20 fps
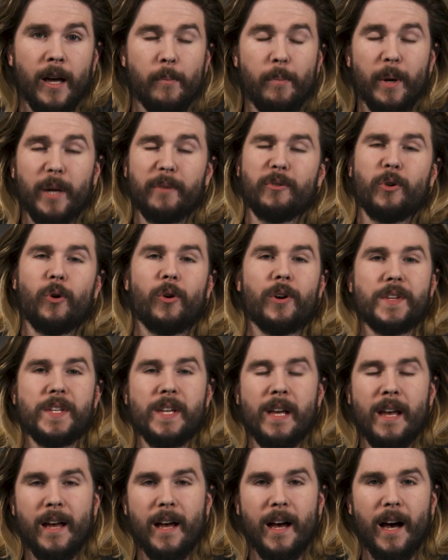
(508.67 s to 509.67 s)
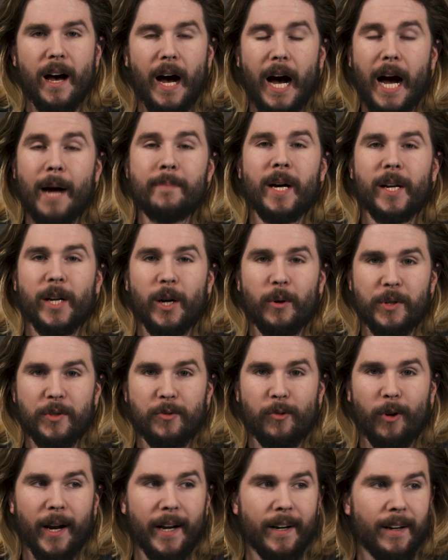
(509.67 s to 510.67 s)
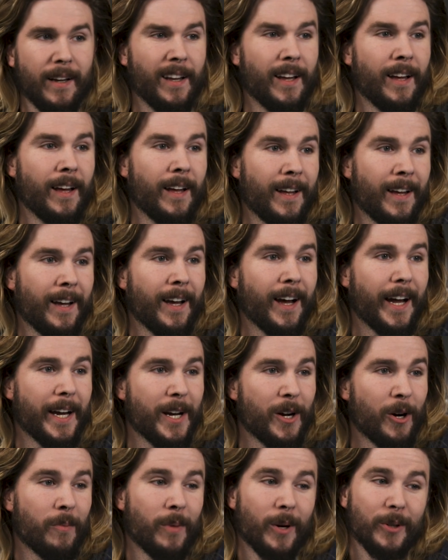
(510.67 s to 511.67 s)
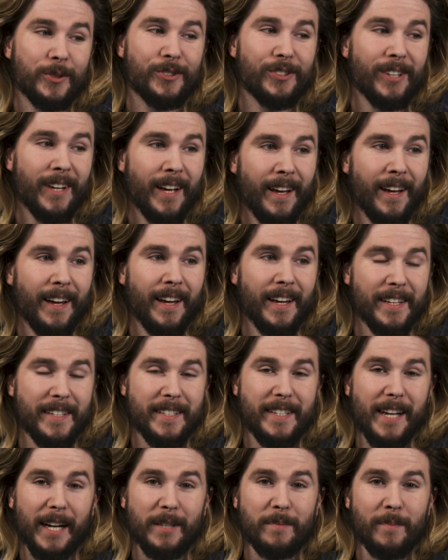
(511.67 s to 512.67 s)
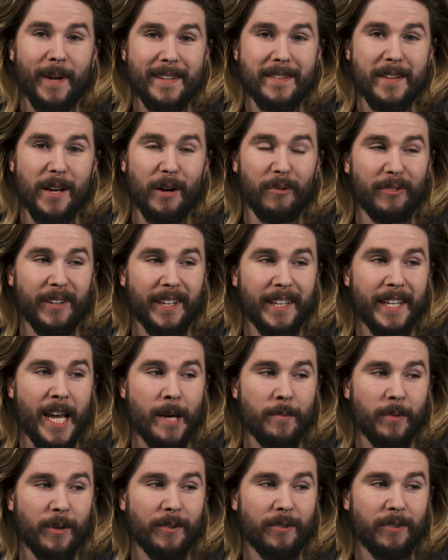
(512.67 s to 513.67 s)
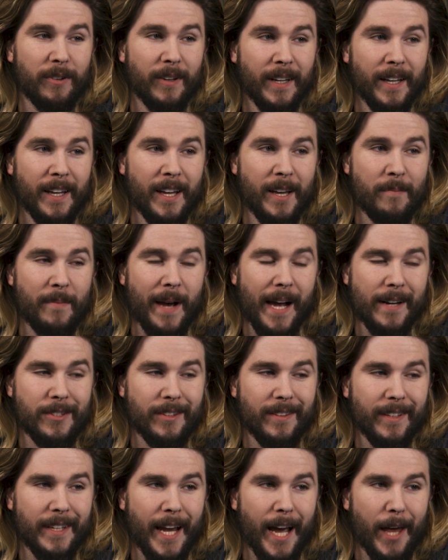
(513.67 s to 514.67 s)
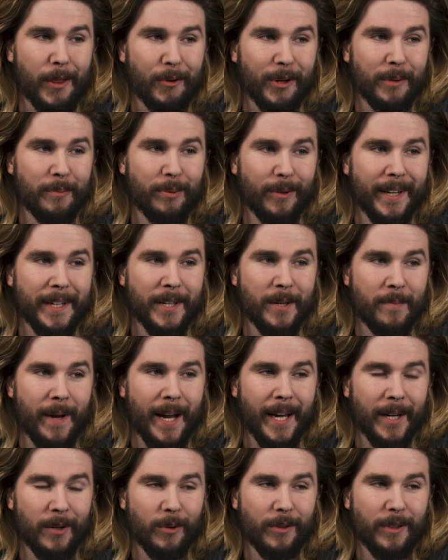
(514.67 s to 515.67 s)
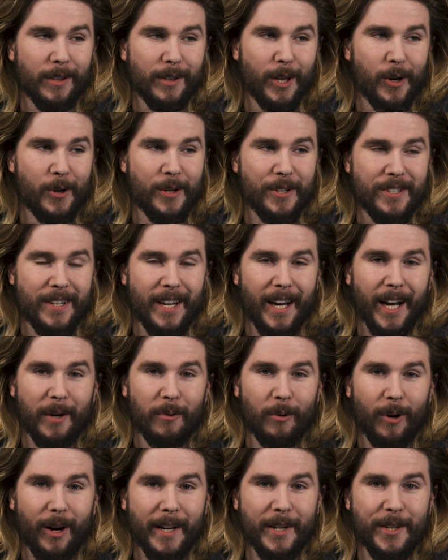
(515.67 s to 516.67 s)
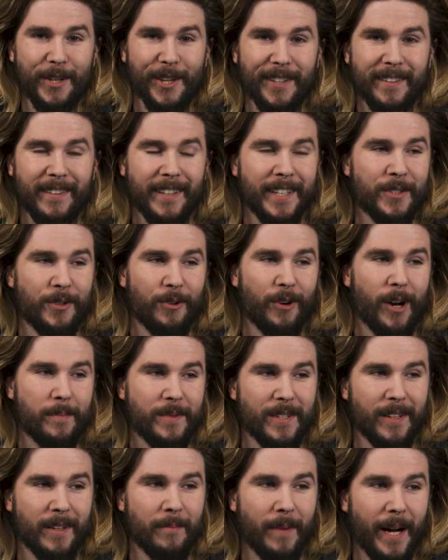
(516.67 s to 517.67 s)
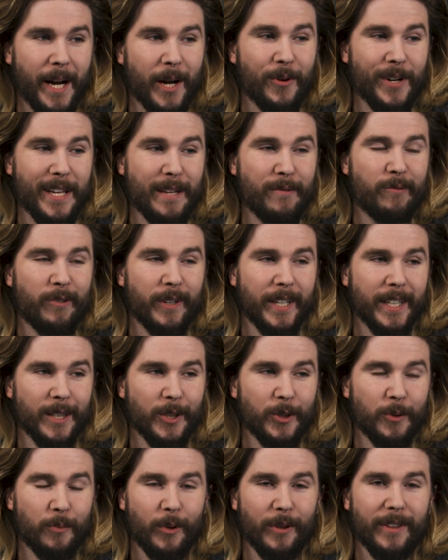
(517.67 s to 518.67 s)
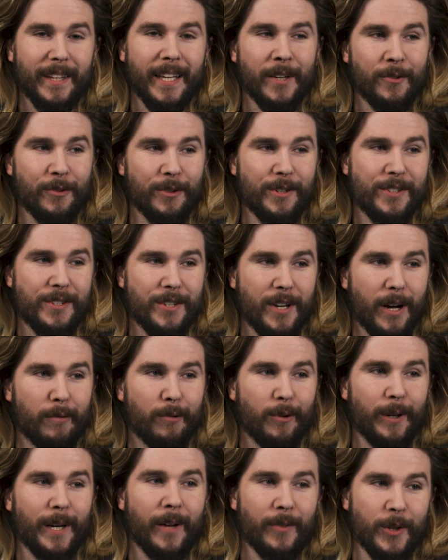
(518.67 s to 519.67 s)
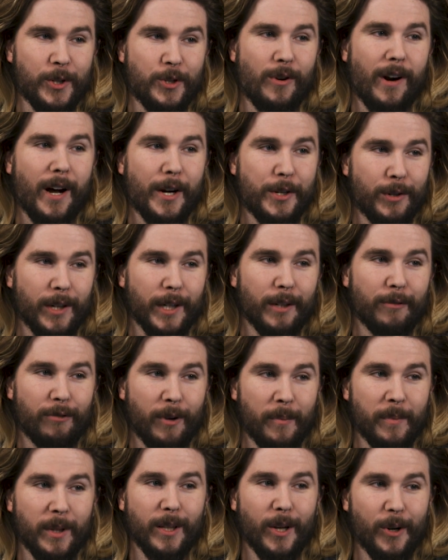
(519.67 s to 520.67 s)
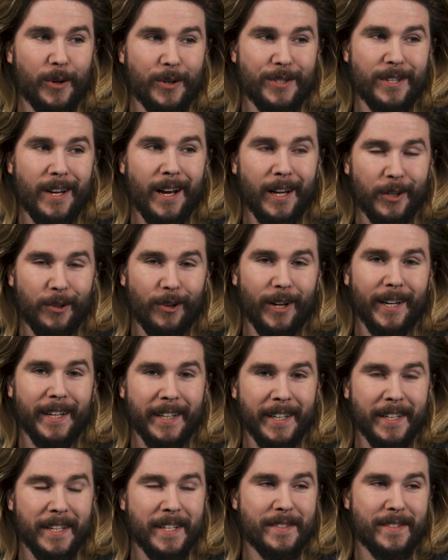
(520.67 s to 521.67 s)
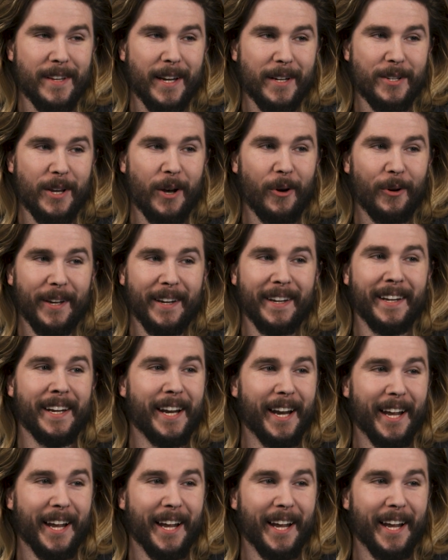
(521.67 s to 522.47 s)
But of course, I'm not always right. I almost decked myself in a game of Magic the Gathering playing Commander with the Locust God, where I couldn't interrupt my own infinite loop with Kindred Discovery on the draw trigger from the Locust God creating an insect token.